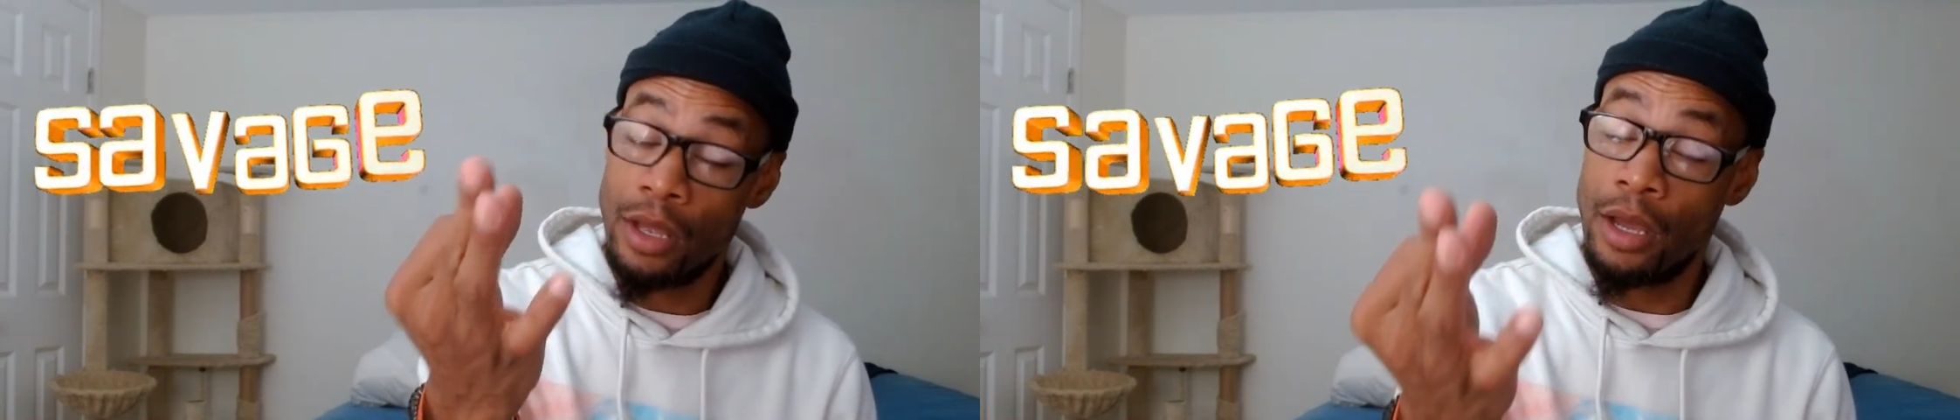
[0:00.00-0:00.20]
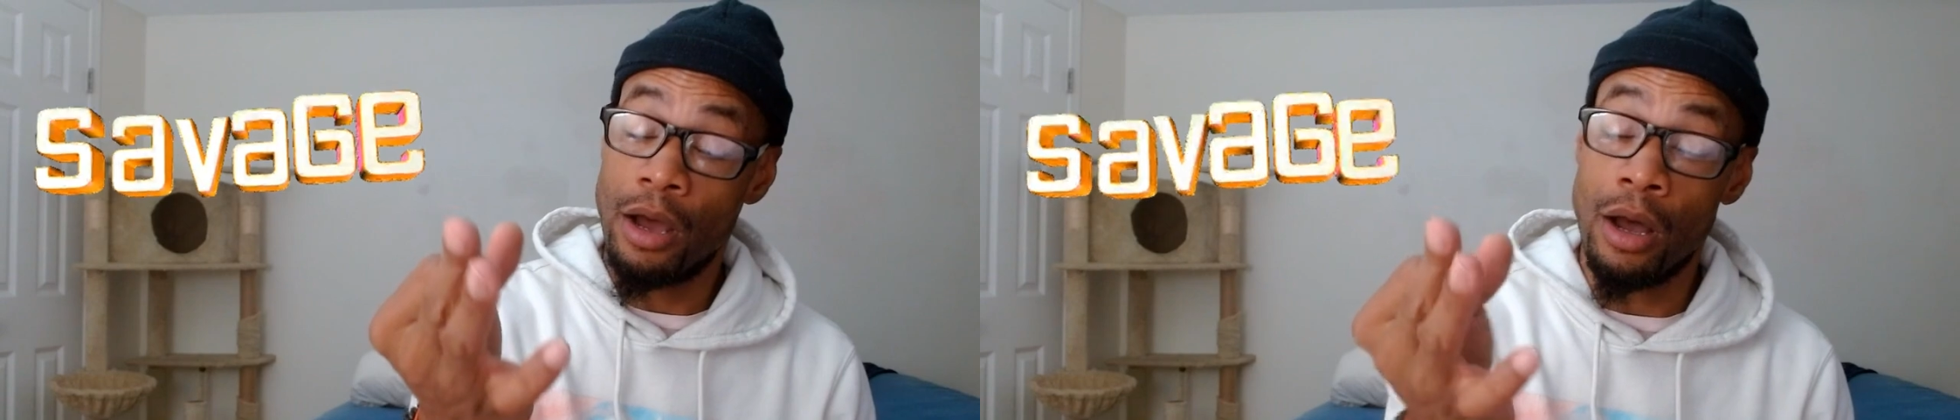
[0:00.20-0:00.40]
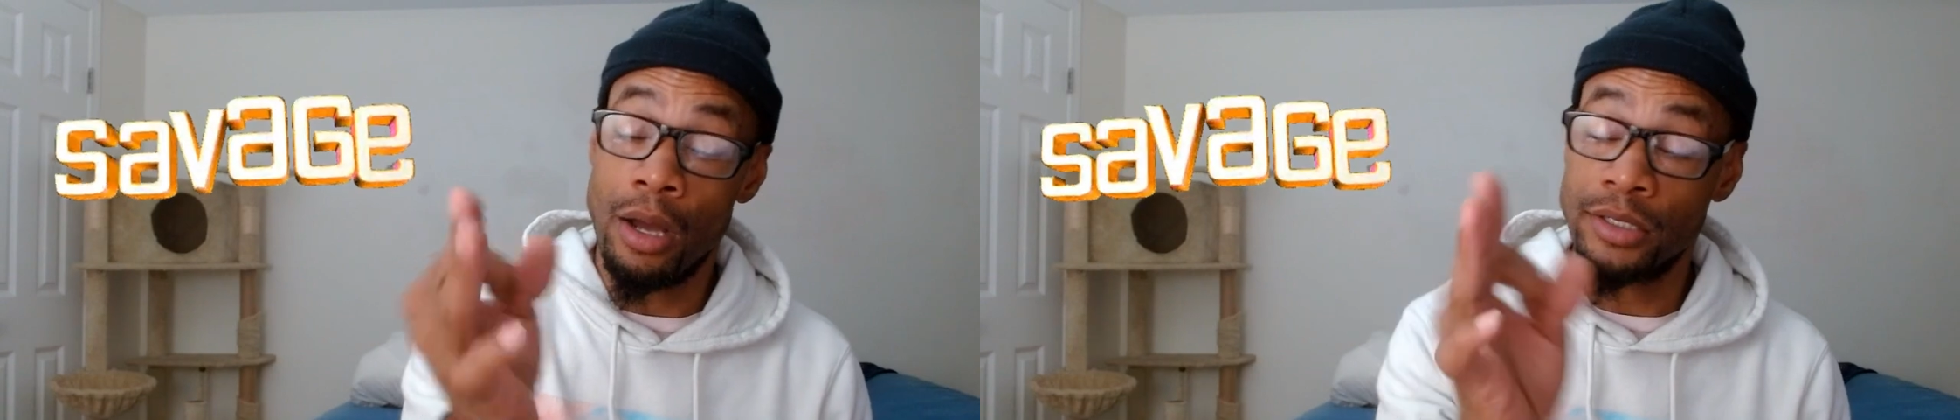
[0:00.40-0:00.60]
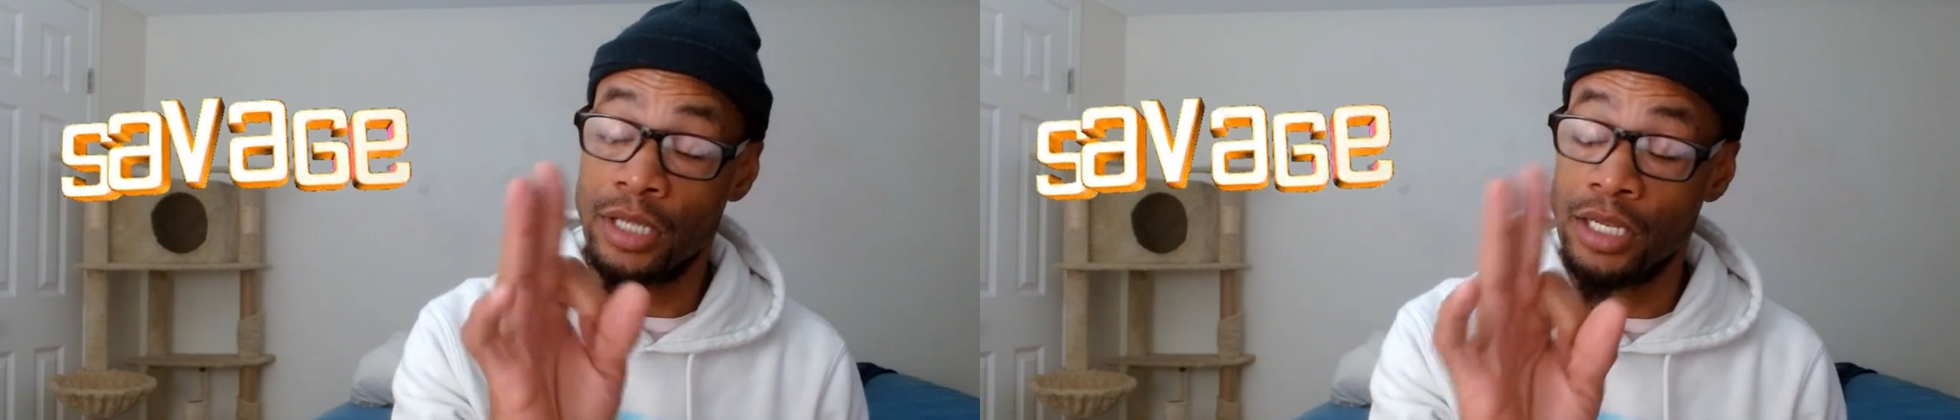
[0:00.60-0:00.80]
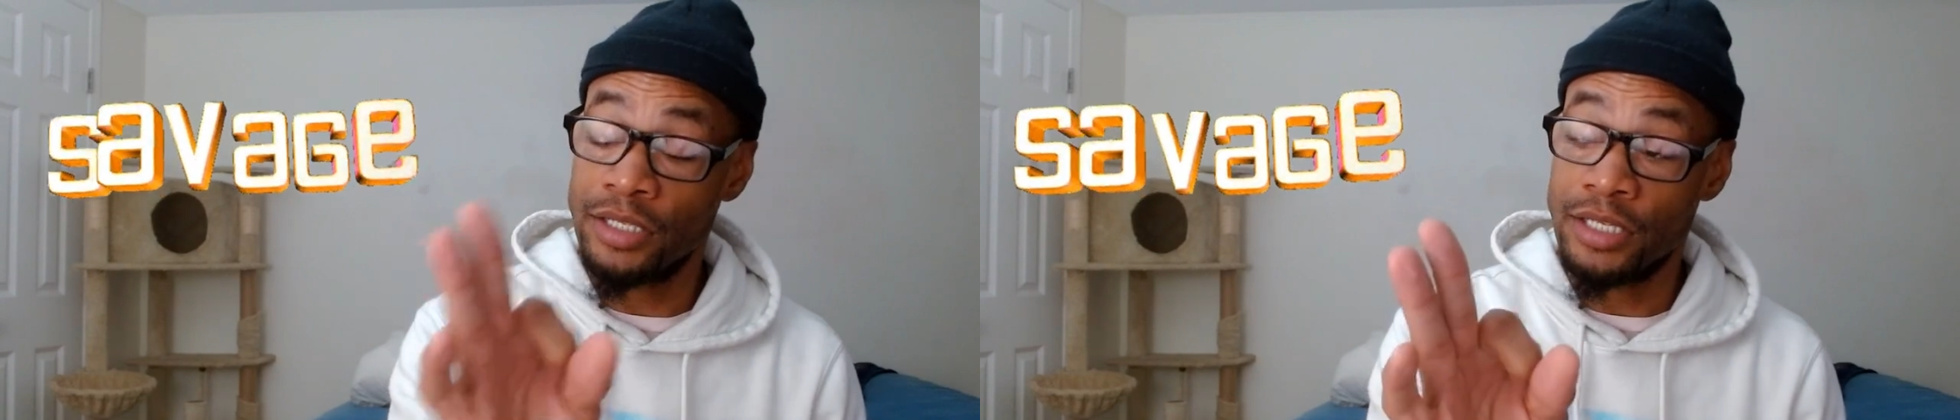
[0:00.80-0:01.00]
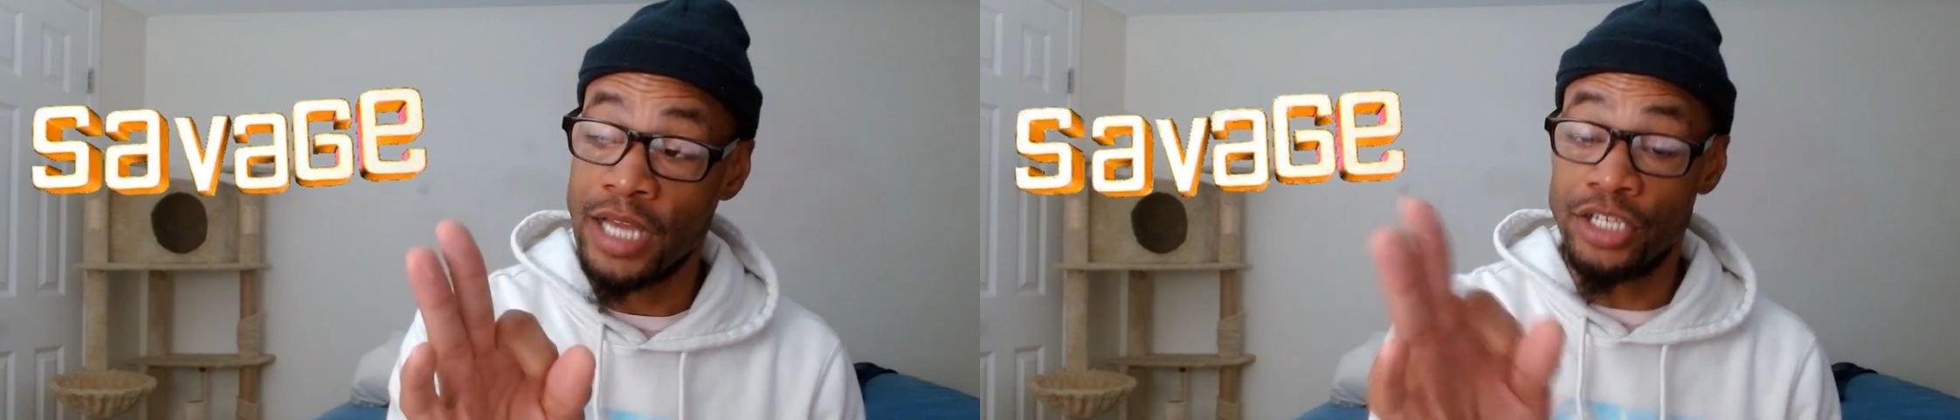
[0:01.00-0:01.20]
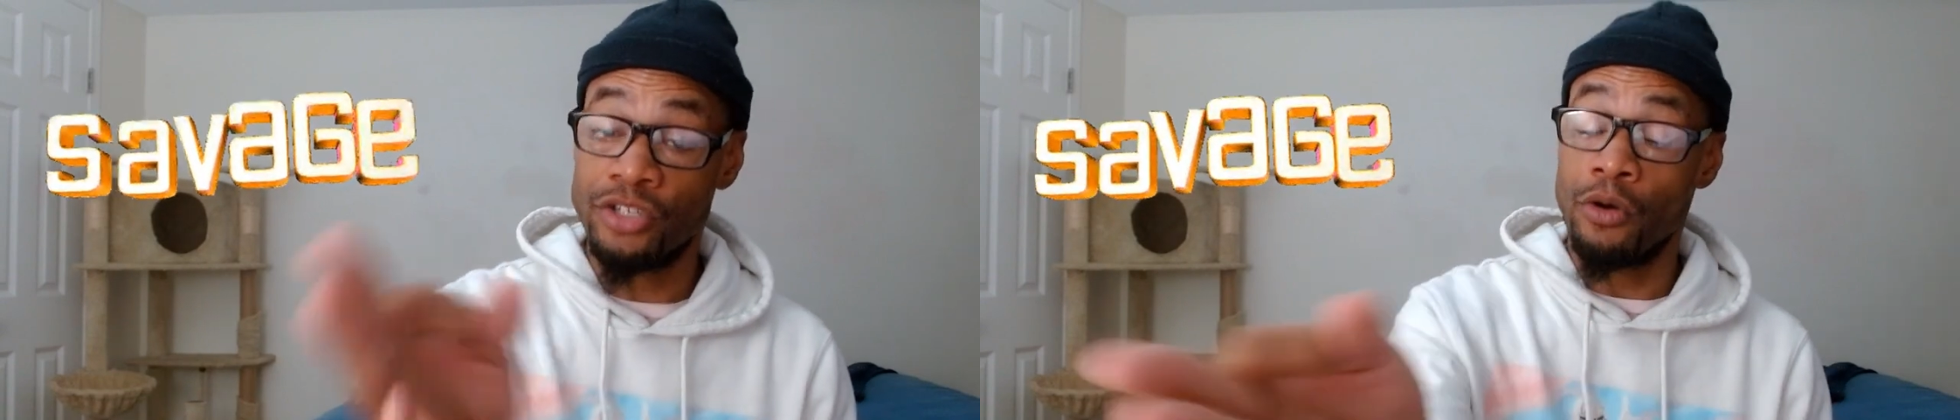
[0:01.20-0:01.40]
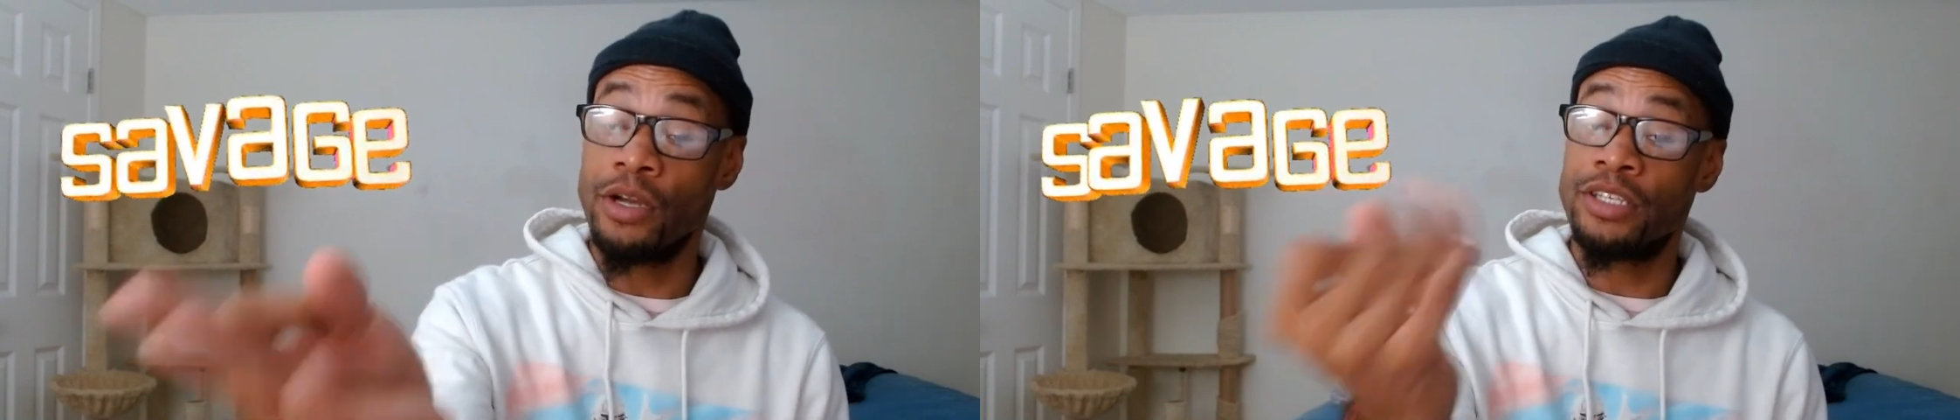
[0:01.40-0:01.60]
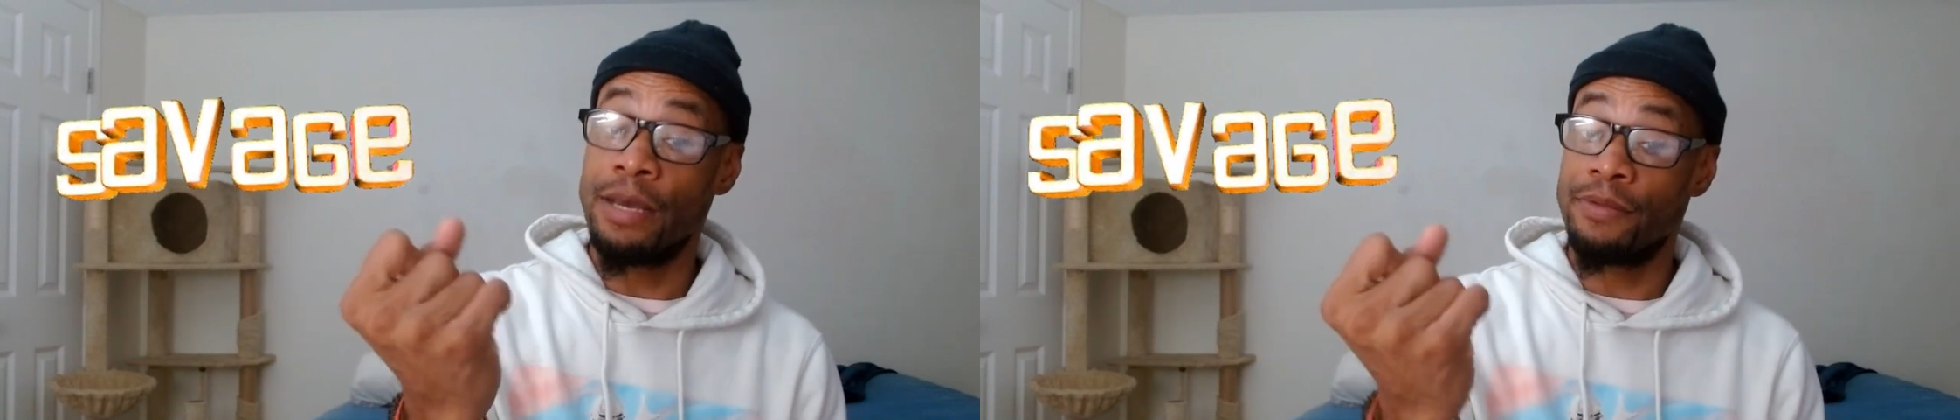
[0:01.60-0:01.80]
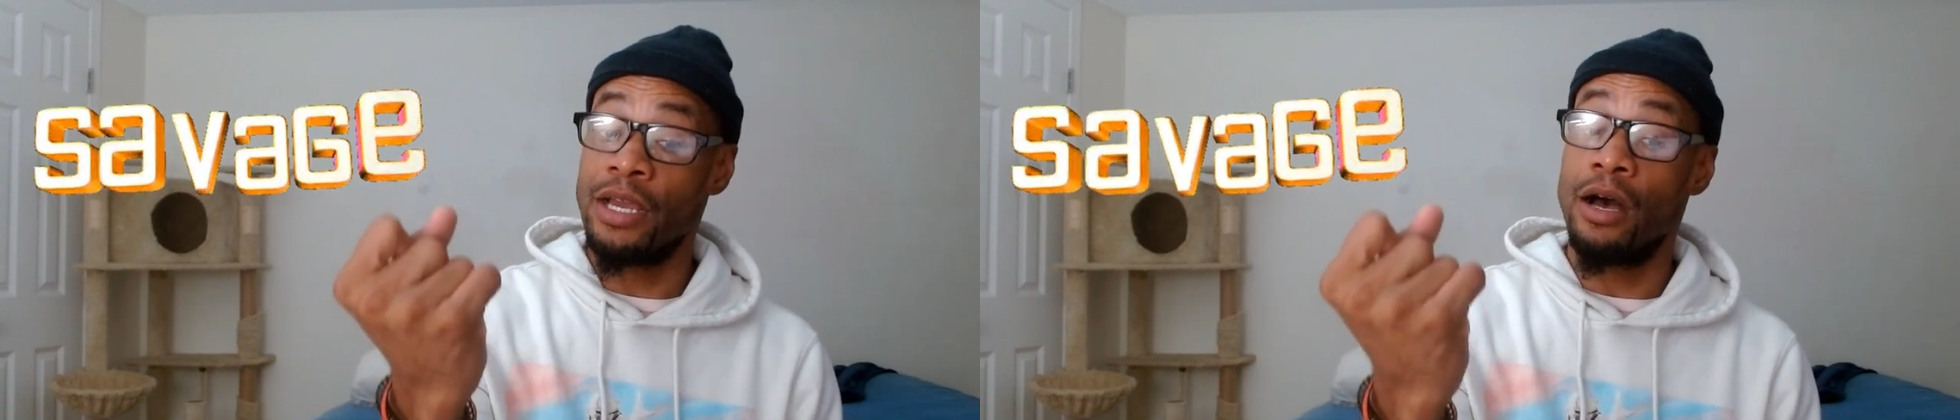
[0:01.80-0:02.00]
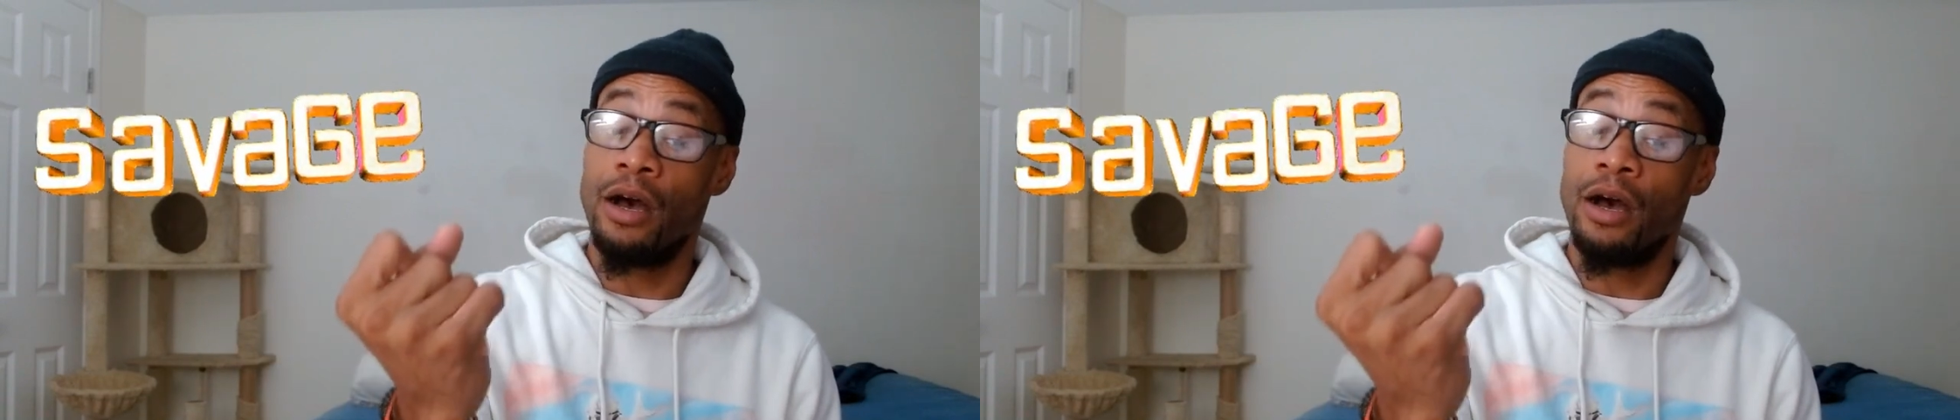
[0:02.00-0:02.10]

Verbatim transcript: uh solicitations or accepting